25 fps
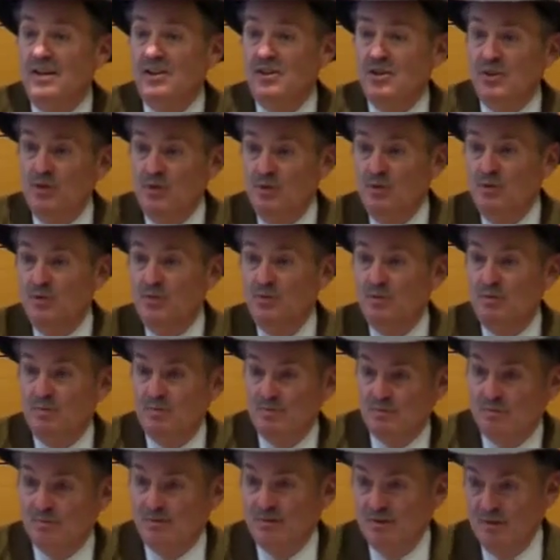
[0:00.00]
to
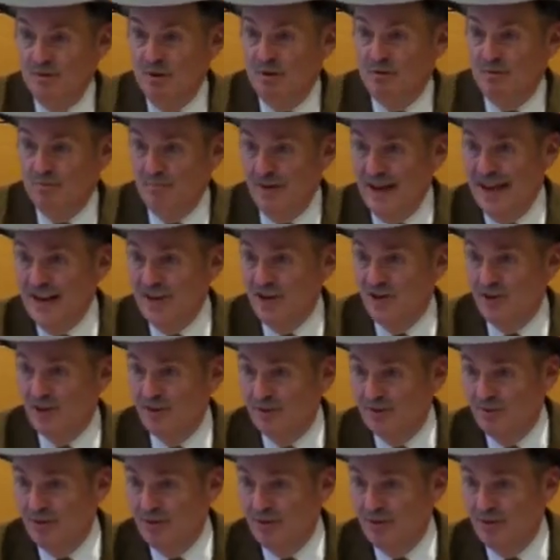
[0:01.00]
major